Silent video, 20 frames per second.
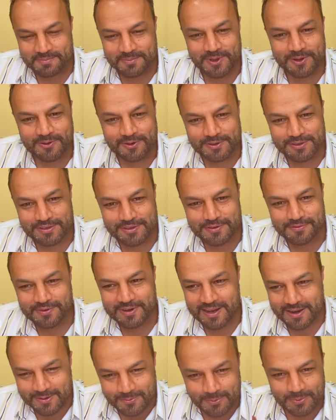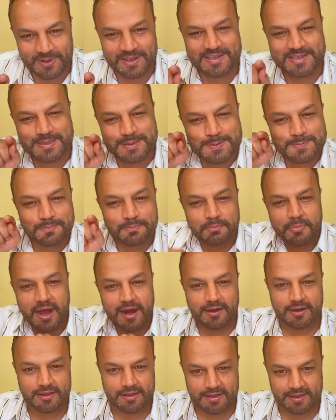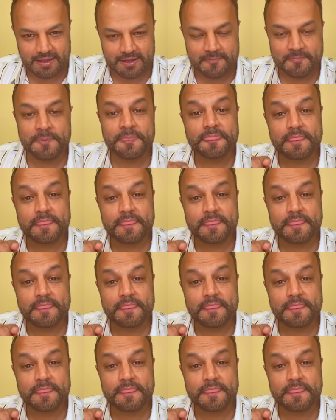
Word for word: because you've done the smart thing.